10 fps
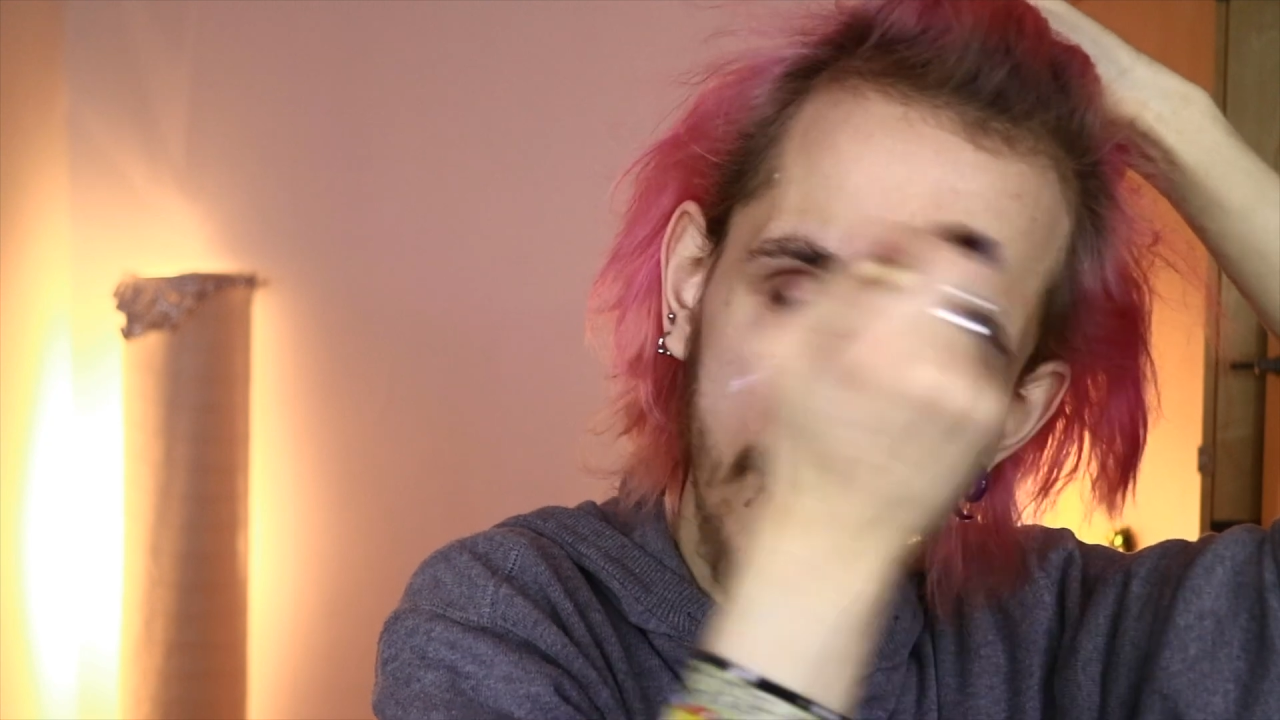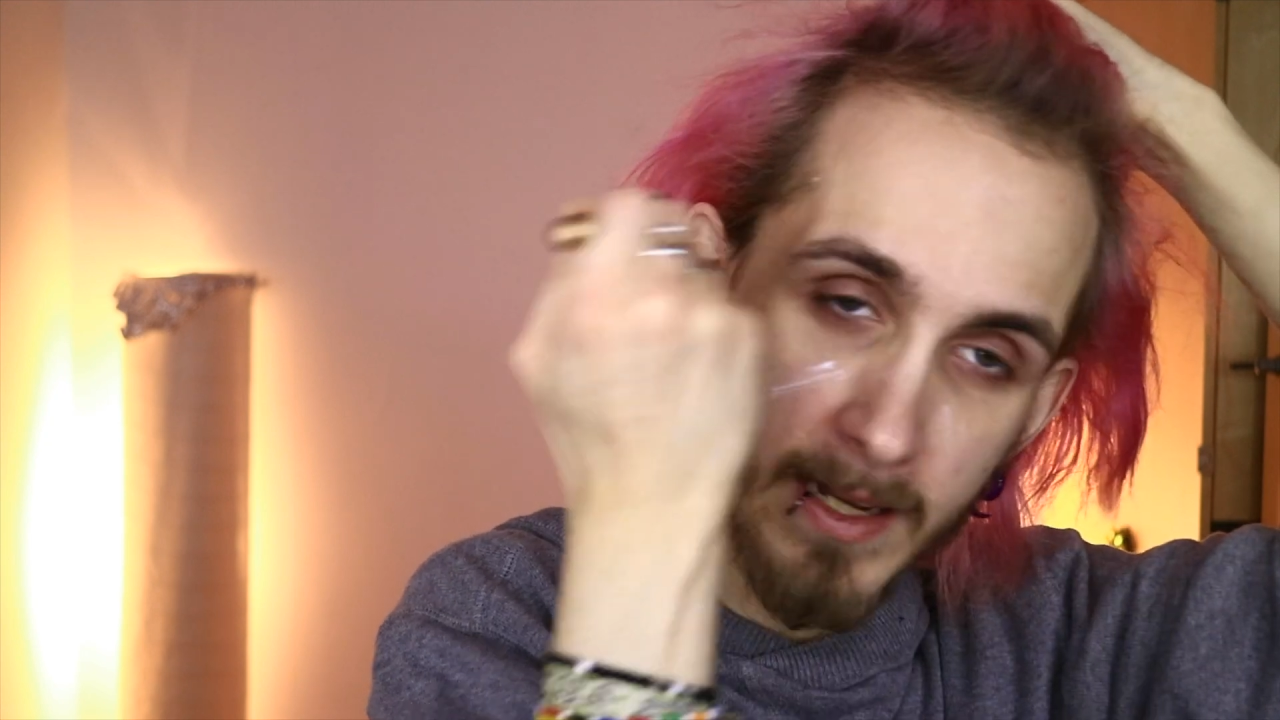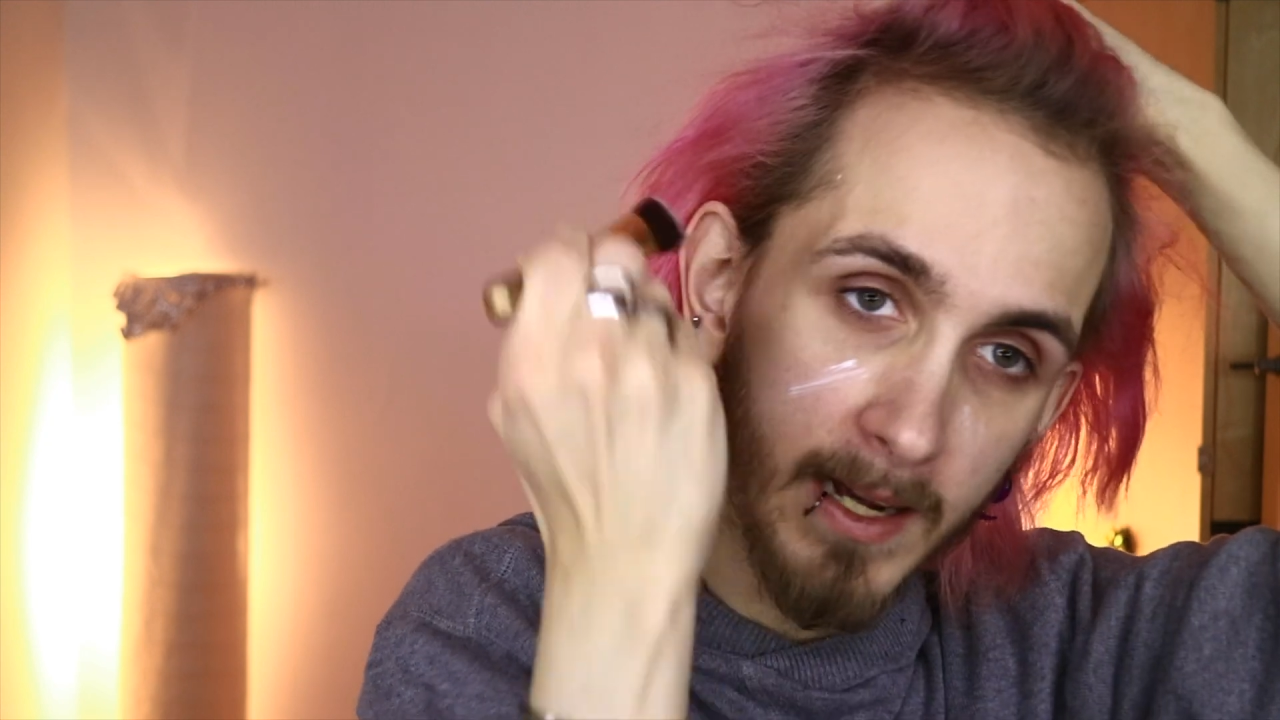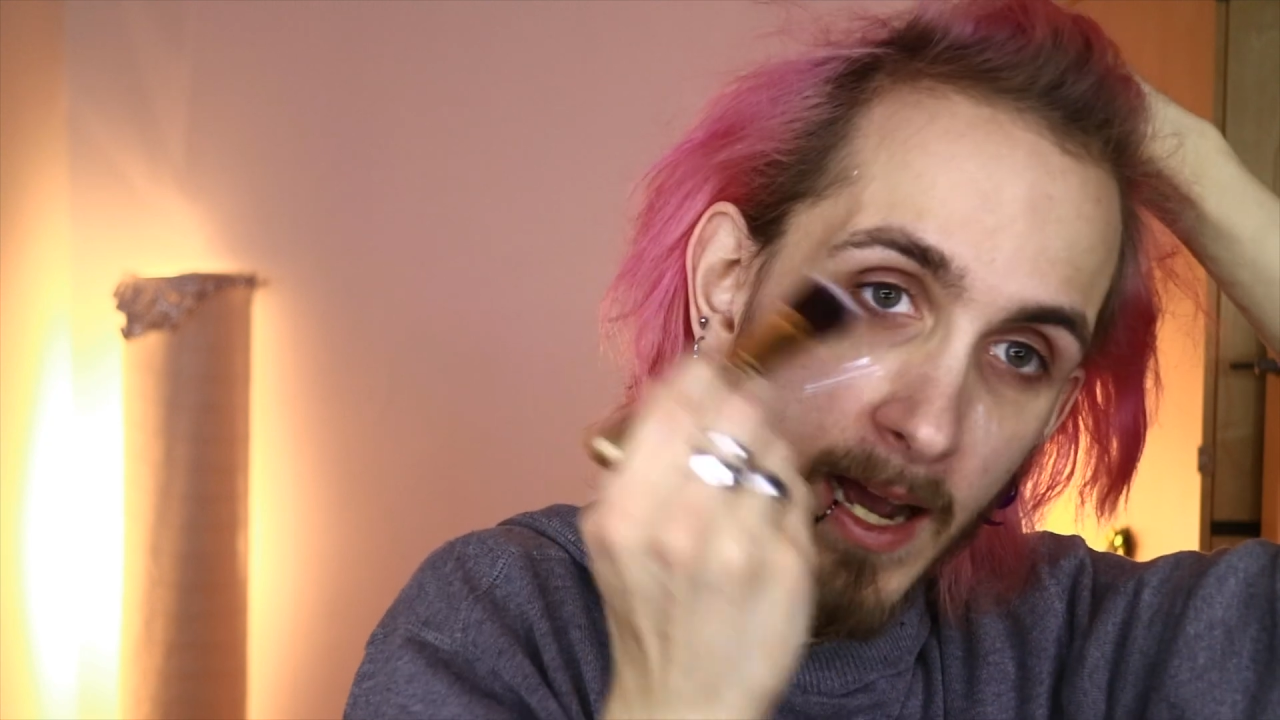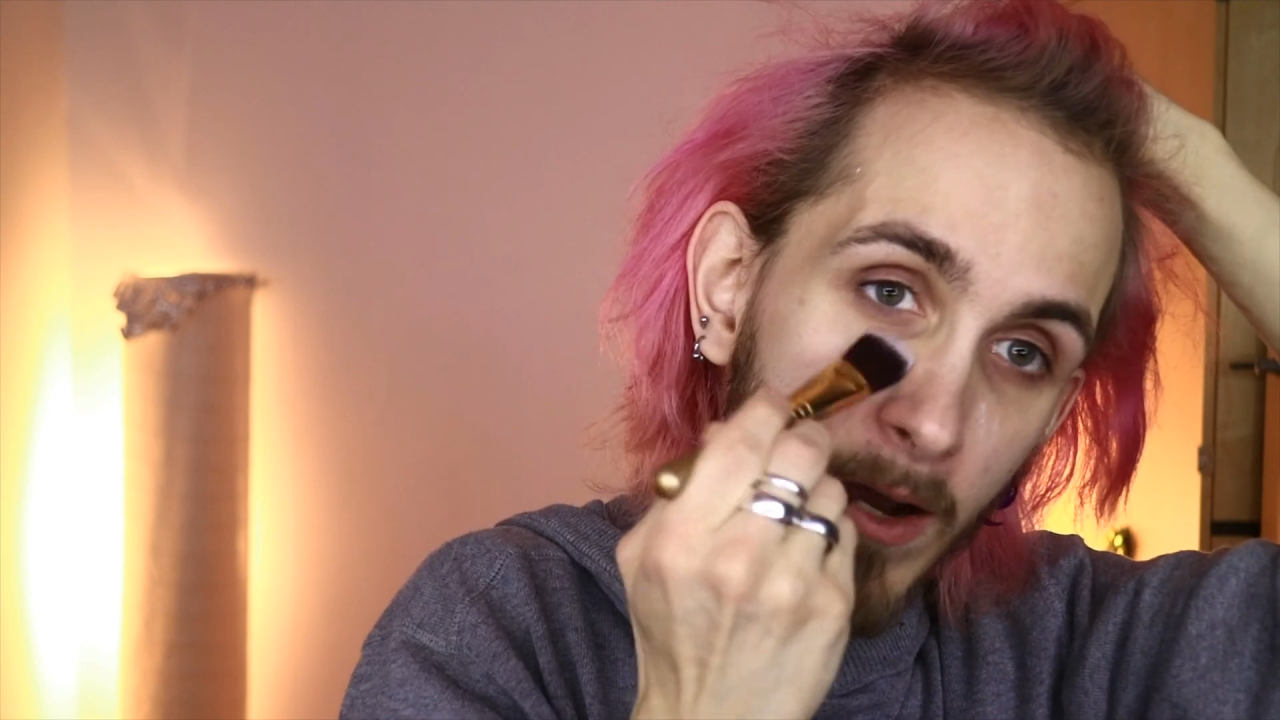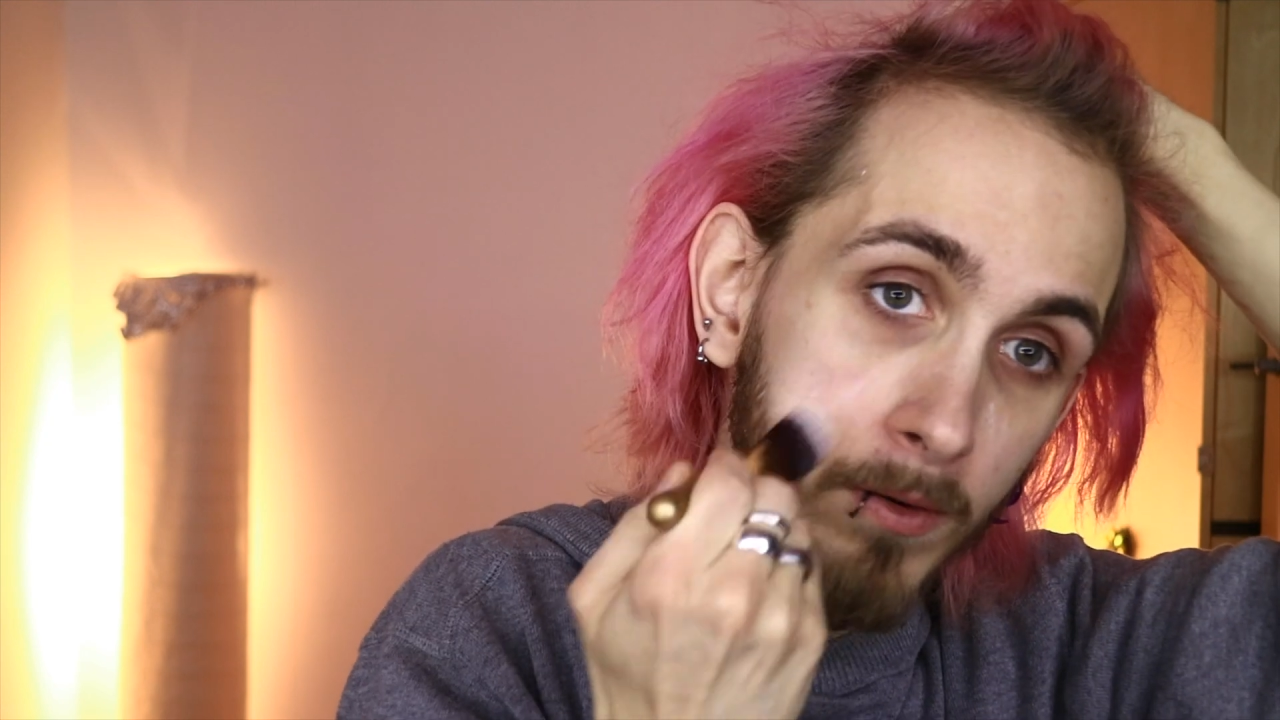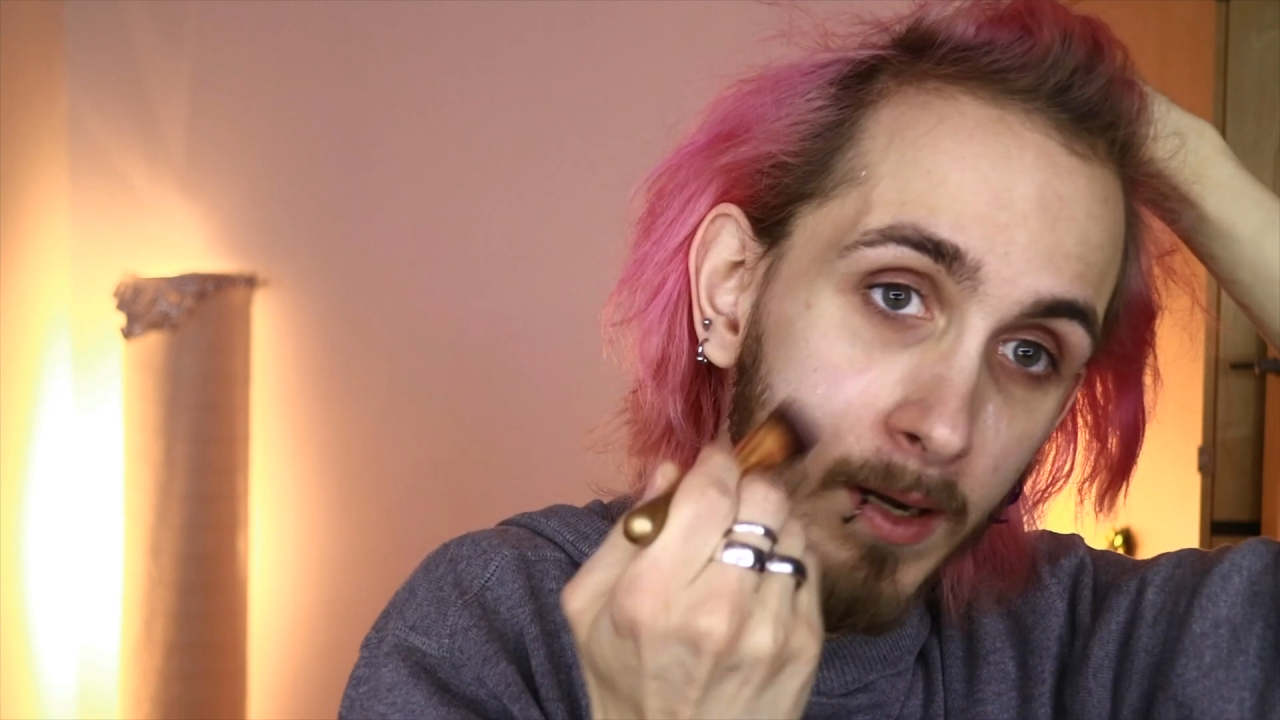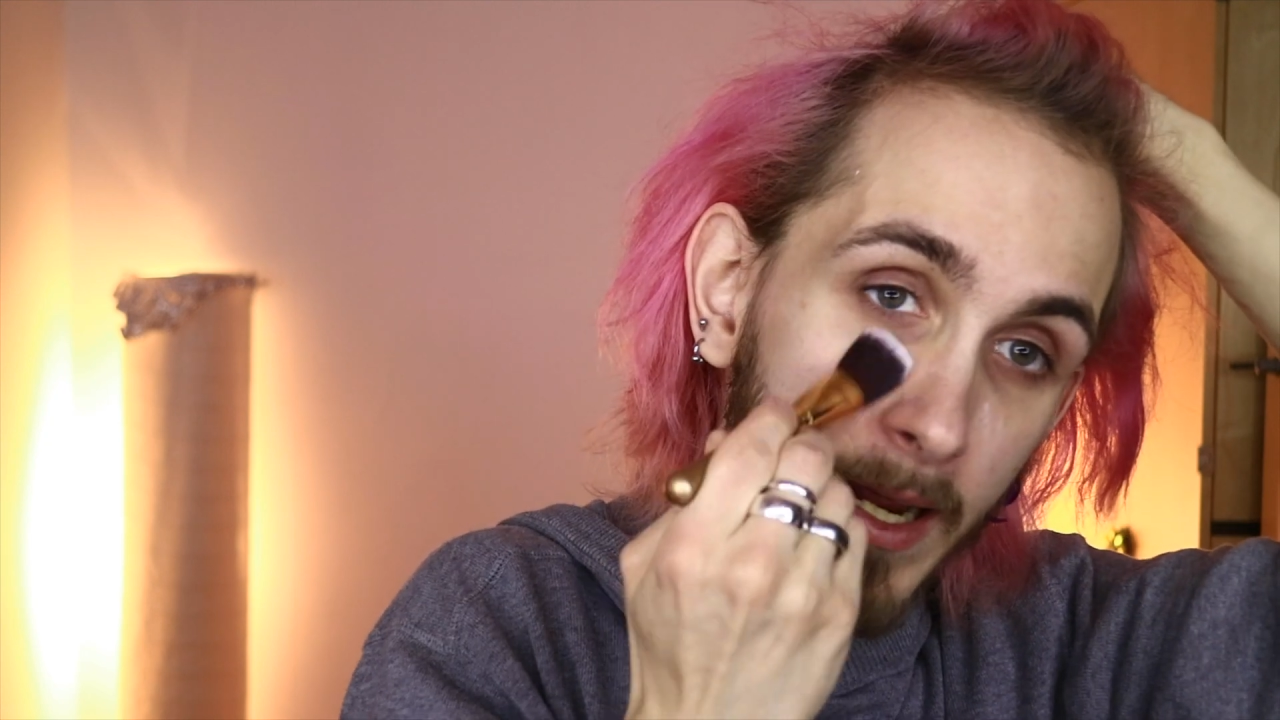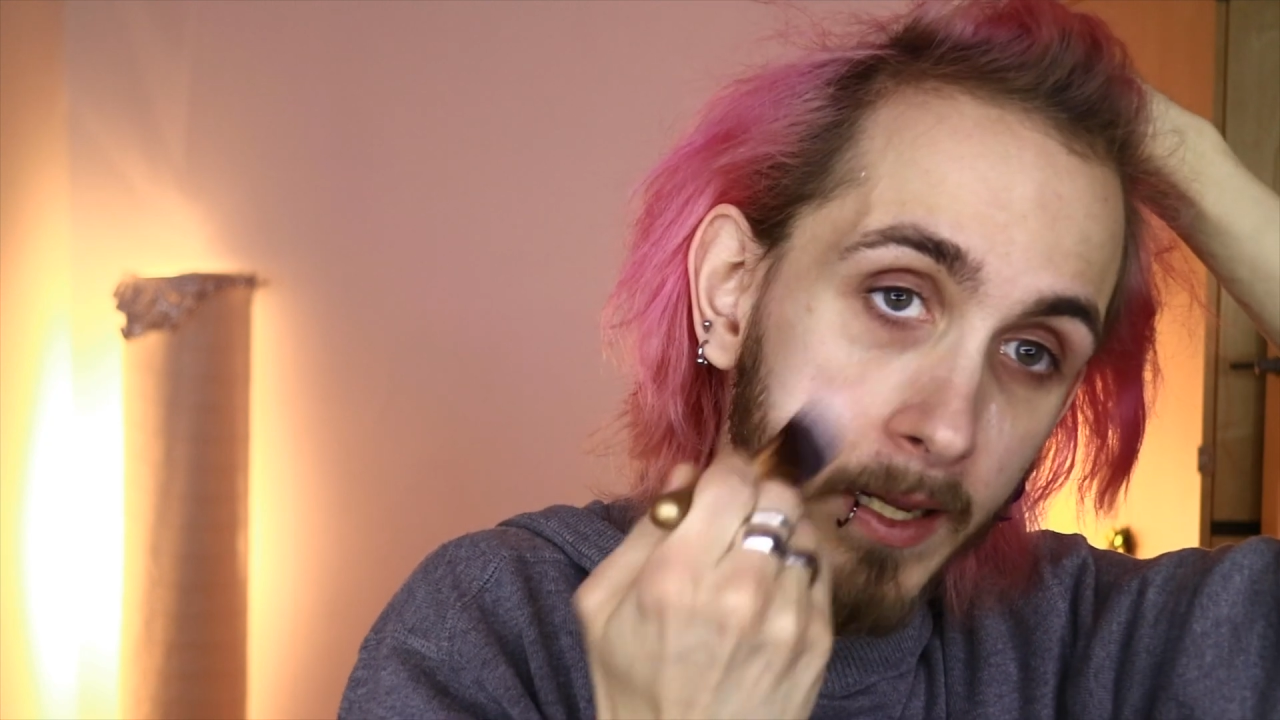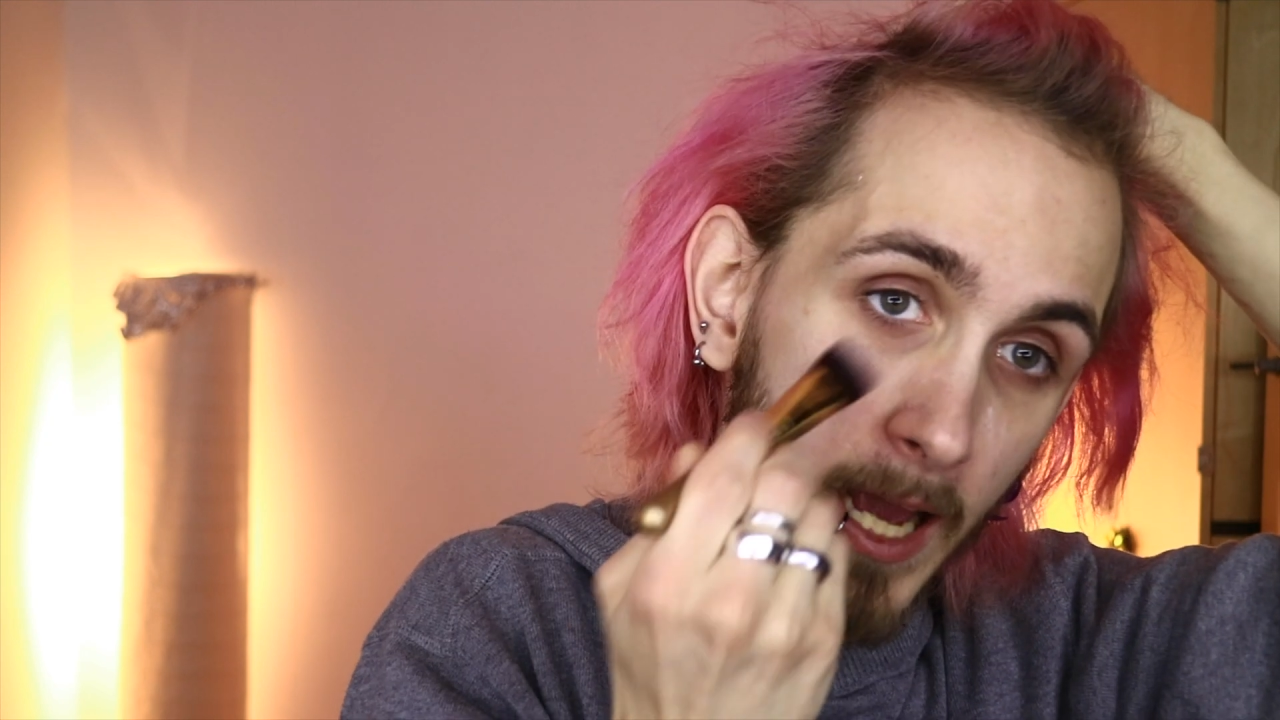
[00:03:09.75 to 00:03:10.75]
it
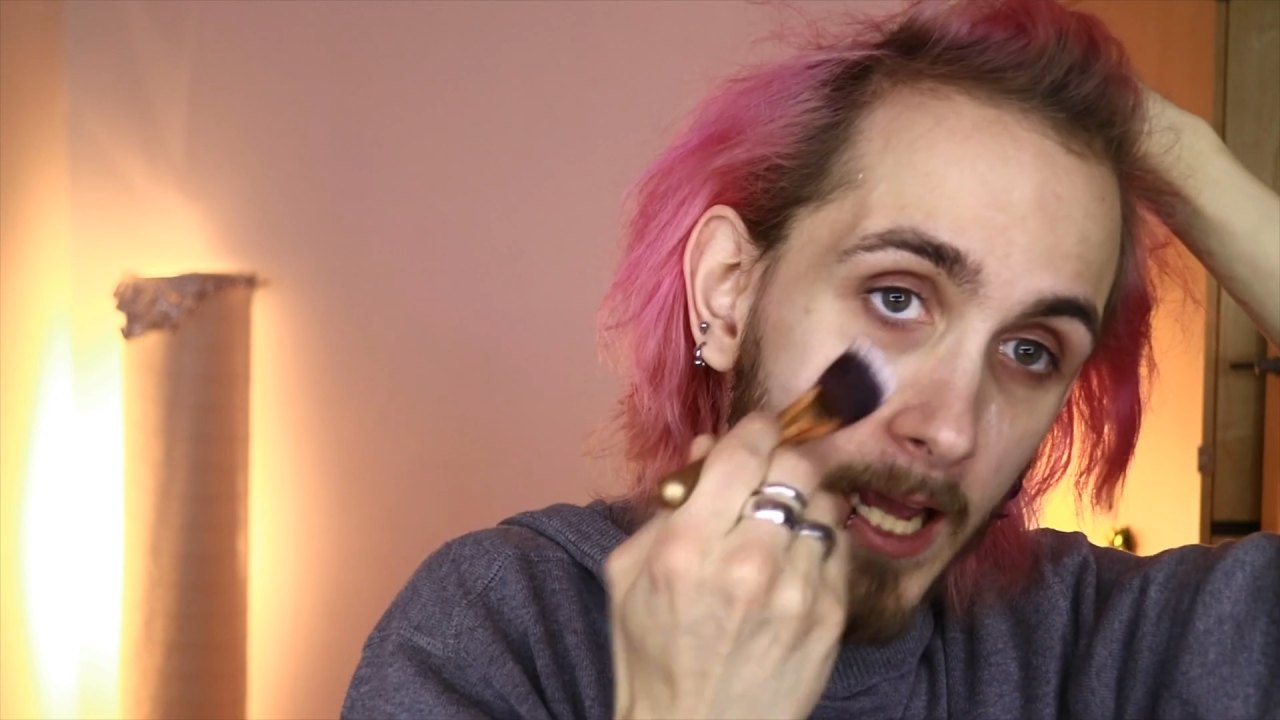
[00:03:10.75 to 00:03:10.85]
around like